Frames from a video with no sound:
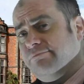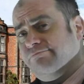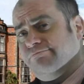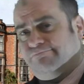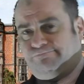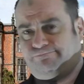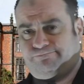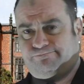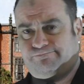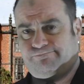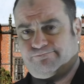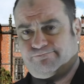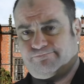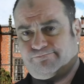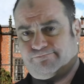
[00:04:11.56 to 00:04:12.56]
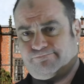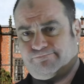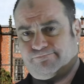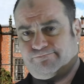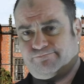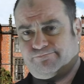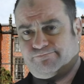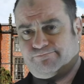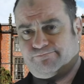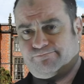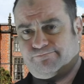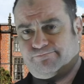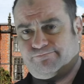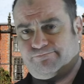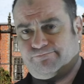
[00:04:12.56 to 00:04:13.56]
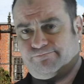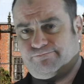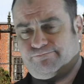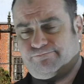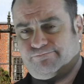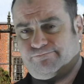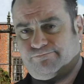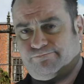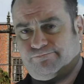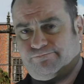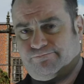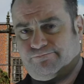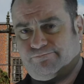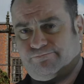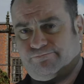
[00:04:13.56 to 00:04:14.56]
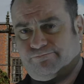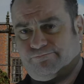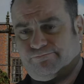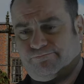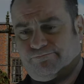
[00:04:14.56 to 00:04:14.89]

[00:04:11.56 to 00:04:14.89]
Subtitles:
(silence)